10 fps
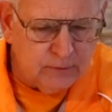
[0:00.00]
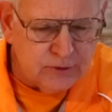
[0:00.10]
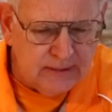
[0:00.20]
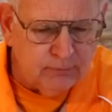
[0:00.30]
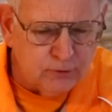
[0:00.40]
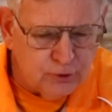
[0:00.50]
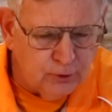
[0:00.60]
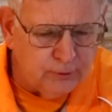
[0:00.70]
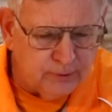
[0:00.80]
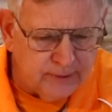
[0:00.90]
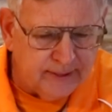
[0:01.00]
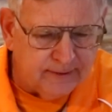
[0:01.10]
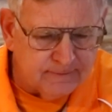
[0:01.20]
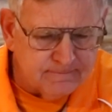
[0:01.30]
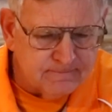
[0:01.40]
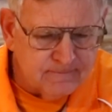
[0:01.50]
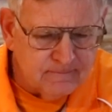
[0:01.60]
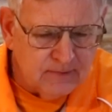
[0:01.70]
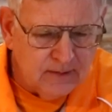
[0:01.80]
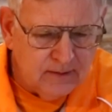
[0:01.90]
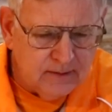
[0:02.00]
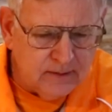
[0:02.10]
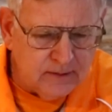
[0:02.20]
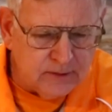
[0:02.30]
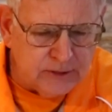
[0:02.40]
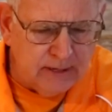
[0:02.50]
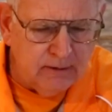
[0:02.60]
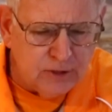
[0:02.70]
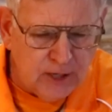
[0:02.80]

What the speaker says: several children there. Sarah